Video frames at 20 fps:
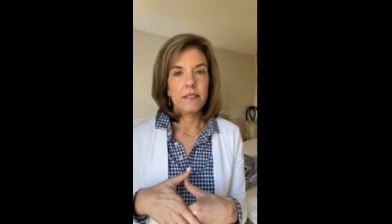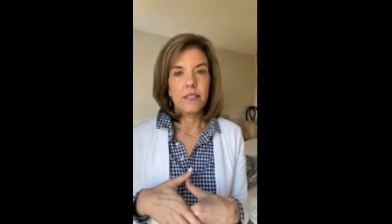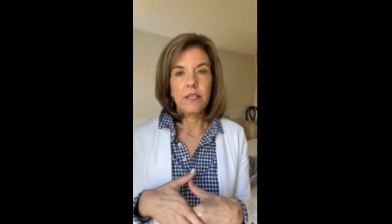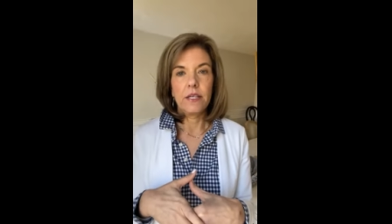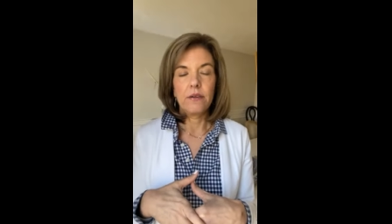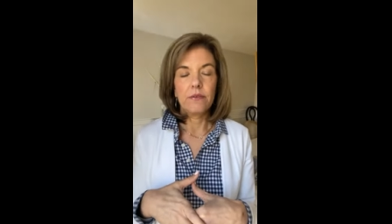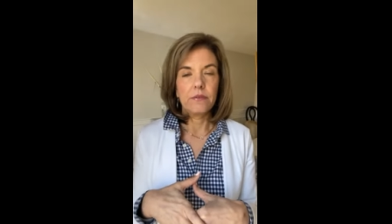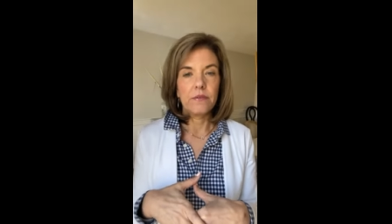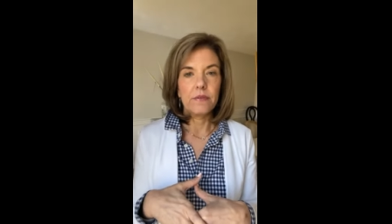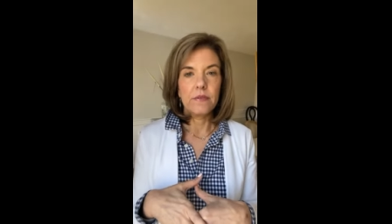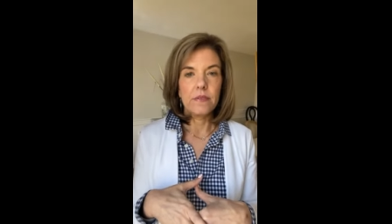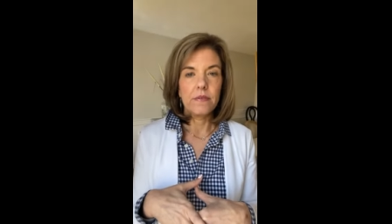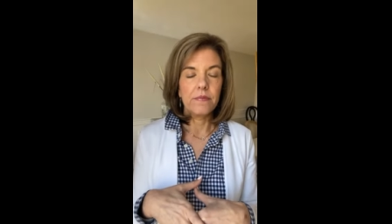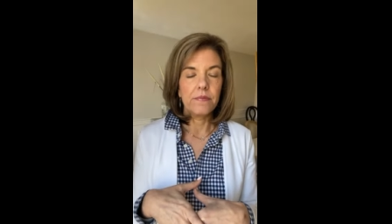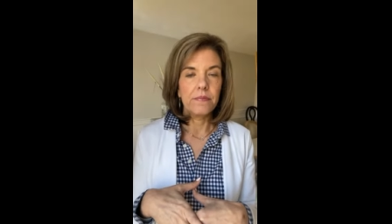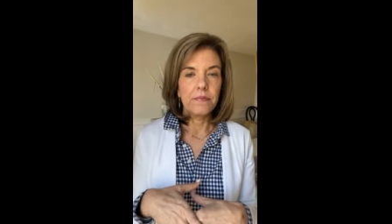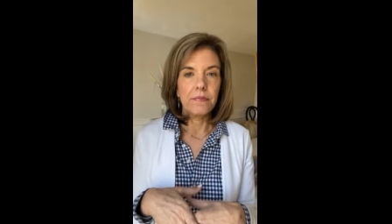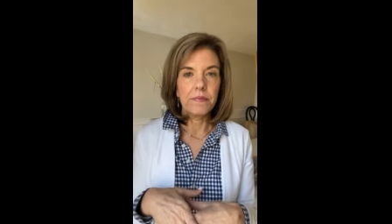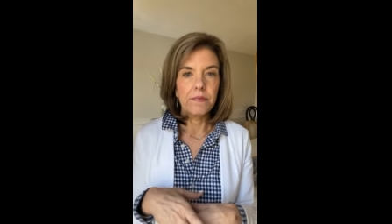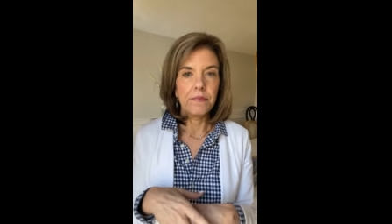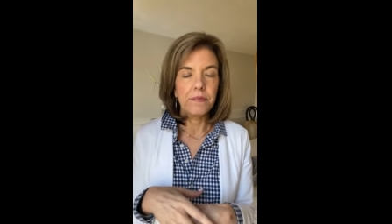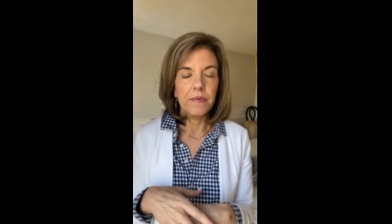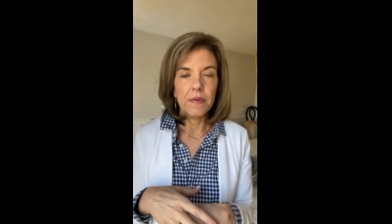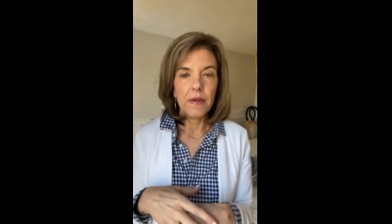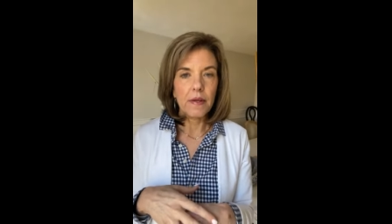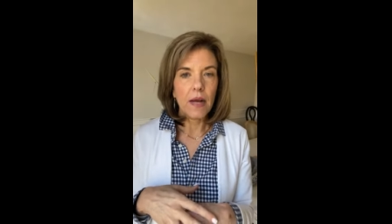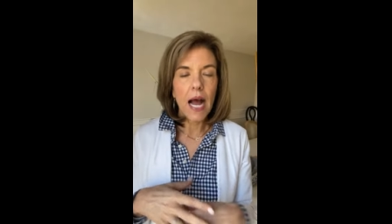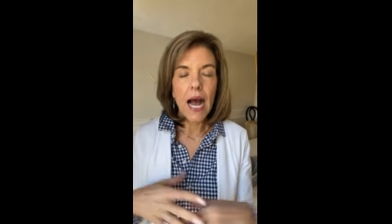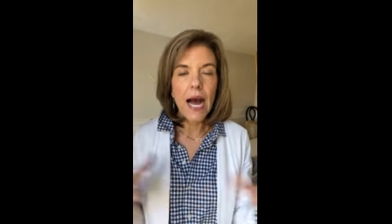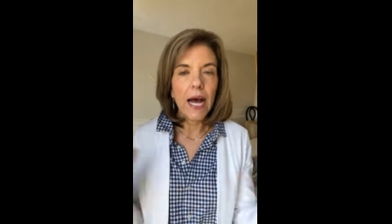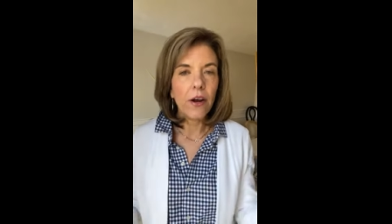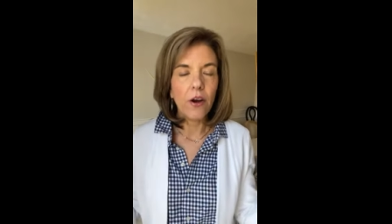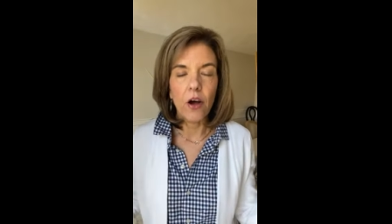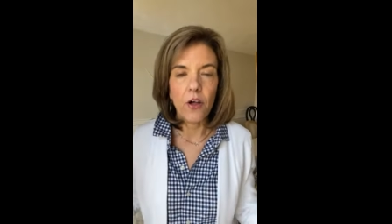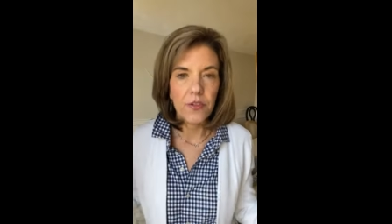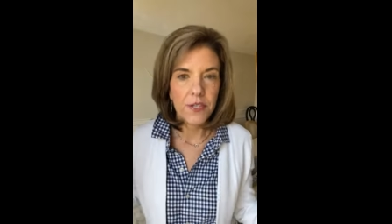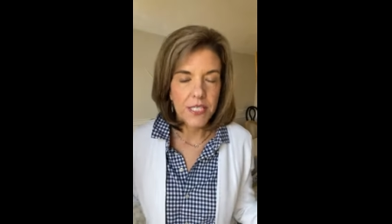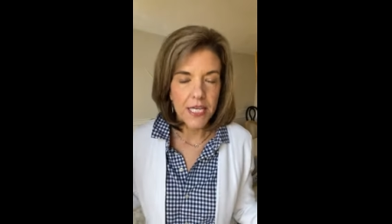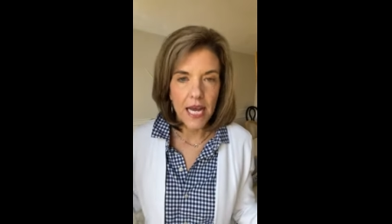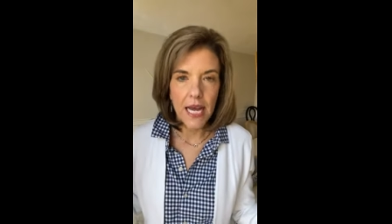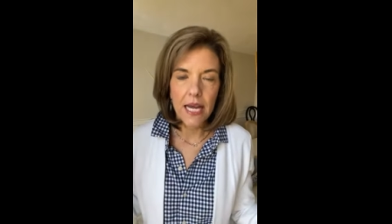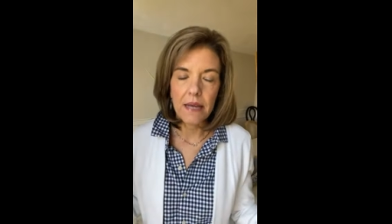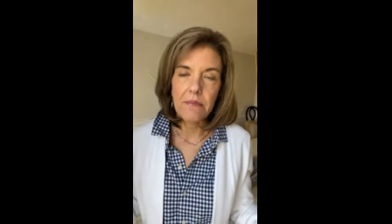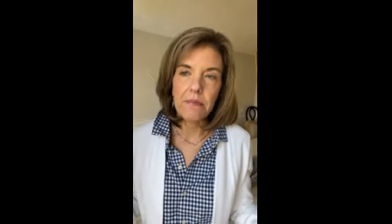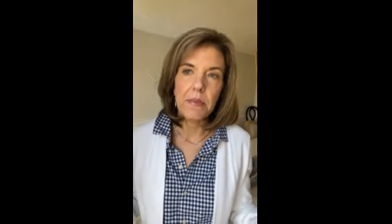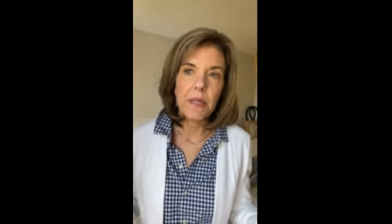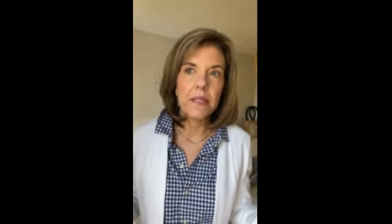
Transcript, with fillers: you know, hot all the time.